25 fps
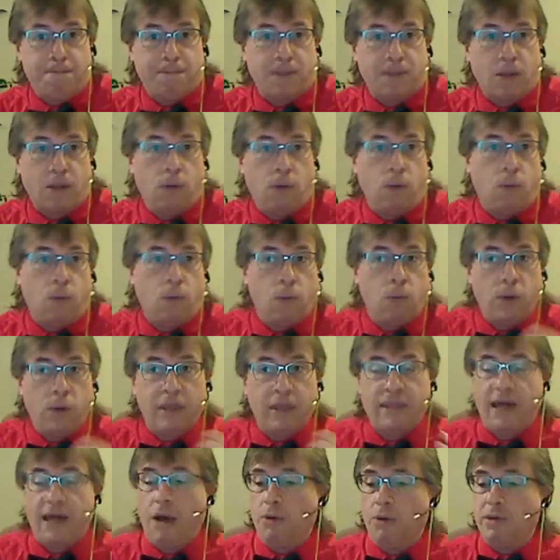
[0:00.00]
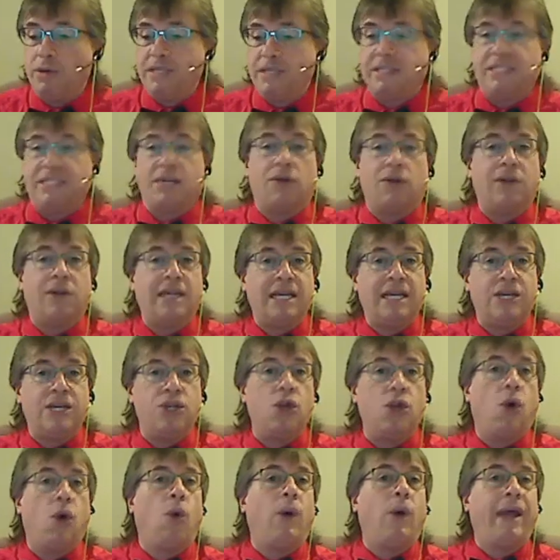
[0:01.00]
without necessarily
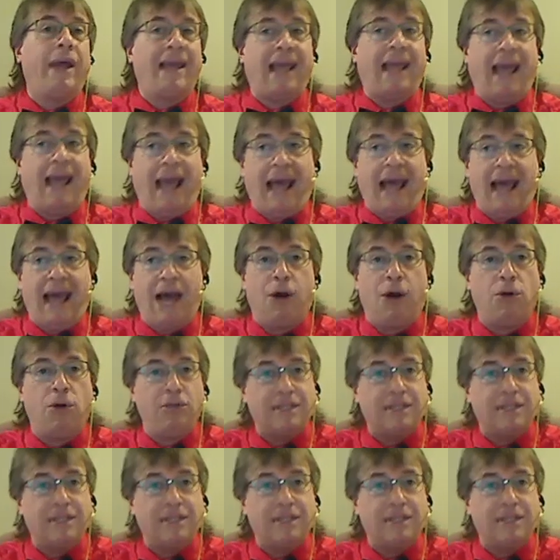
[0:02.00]
knowing how